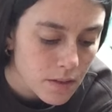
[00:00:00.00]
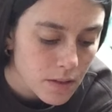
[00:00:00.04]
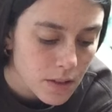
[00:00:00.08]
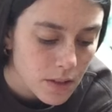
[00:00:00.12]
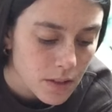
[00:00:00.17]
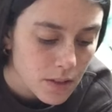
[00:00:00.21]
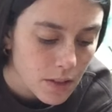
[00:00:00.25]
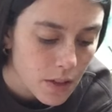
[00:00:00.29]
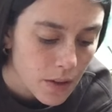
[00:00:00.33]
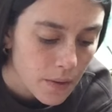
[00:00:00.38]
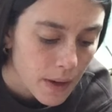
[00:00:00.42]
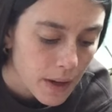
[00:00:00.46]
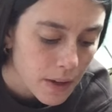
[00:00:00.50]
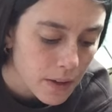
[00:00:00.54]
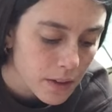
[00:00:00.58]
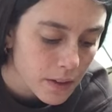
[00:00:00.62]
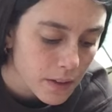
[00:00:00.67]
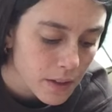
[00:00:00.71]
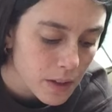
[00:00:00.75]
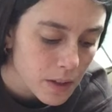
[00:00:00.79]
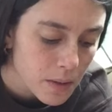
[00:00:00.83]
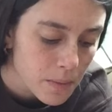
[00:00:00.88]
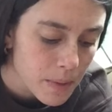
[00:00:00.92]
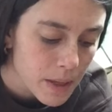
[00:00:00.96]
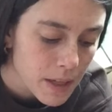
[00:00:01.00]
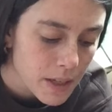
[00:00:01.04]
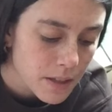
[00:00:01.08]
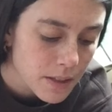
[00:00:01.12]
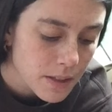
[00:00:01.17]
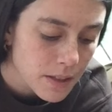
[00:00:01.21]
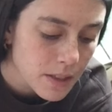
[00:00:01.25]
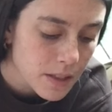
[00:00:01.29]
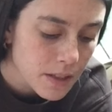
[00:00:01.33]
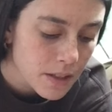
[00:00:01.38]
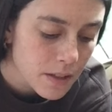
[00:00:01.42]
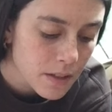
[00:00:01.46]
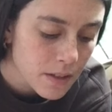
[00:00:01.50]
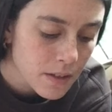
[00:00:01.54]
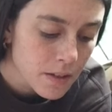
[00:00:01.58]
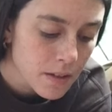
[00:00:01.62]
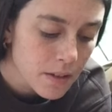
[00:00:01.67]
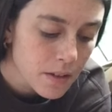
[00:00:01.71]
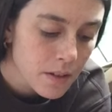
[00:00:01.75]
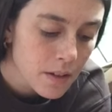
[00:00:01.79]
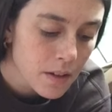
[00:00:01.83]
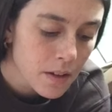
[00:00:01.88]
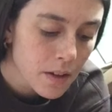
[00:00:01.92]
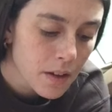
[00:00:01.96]
Just go out a little bit.
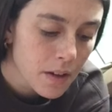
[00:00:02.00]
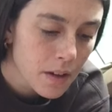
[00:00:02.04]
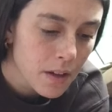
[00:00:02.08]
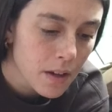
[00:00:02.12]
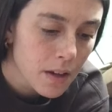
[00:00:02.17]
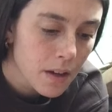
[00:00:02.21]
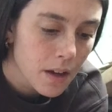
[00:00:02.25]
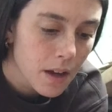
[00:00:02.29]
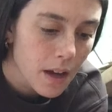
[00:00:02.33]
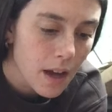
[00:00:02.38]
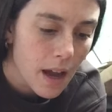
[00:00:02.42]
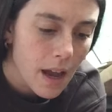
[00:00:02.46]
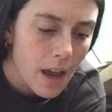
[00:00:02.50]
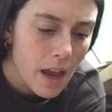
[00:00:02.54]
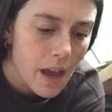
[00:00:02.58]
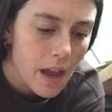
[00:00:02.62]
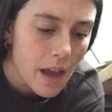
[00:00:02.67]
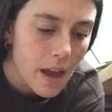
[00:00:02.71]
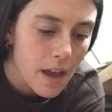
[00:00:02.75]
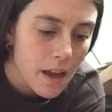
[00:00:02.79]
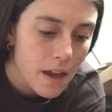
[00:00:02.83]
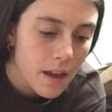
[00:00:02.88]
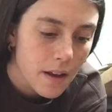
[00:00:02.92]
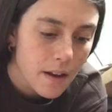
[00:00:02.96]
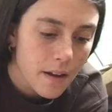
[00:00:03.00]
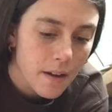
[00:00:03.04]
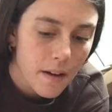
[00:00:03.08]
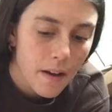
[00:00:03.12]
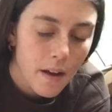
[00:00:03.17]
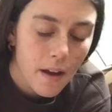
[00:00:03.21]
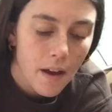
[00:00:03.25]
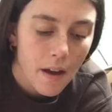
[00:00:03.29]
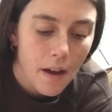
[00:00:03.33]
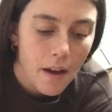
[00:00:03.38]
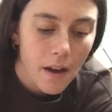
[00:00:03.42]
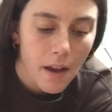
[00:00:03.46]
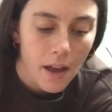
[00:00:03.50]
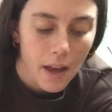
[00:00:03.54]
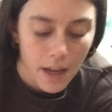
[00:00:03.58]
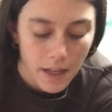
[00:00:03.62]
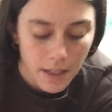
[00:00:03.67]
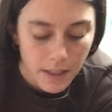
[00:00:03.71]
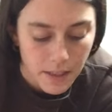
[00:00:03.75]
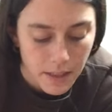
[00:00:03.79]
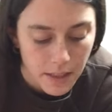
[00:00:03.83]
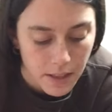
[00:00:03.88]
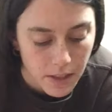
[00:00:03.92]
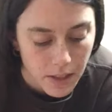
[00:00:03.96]
And
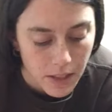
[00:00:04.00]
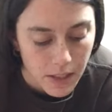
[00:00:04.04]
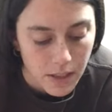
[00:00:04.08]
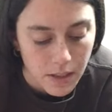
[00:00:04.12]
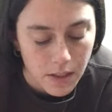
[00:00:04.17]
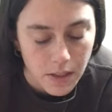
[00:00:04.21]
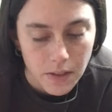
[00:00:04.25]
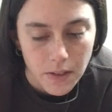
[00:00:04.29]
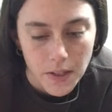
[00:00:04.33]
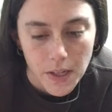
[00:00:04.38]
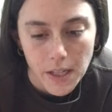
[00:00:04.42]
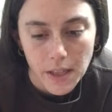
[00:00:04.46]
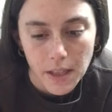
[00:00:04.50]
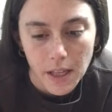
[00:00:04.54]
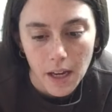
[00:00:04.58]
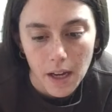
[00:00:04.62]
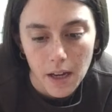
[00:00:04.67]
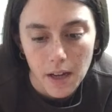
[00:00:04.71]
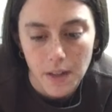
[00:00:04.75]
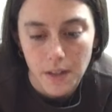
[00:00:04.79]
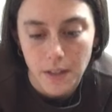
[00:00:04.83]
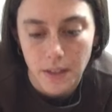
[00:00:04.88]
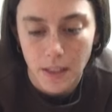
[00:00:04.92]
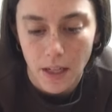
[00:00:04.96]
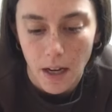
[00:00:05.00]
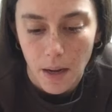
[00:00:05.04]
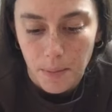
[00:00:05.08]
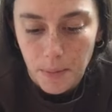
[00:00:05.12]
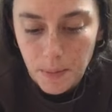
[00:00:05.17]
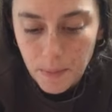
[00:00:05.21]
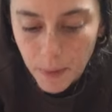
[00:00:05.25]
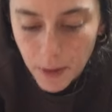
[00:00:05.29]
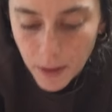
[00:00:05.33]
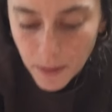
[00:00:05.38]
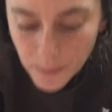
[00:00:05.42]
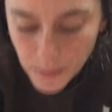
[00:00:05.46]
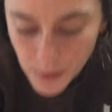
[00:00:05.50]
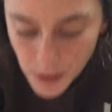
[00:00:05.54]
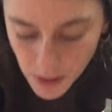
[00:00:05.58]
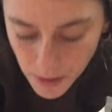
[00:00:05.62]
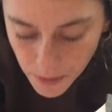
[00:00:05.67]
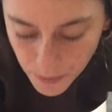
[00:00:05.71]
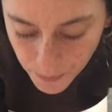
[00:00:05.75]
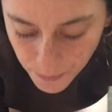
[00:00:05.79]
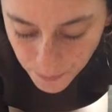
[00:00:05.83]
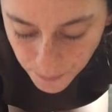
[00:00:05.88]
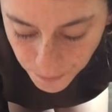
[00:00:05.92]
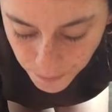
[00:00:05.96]
I'd suggest doing that on the top and bottom
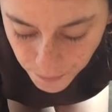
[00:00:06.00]
too.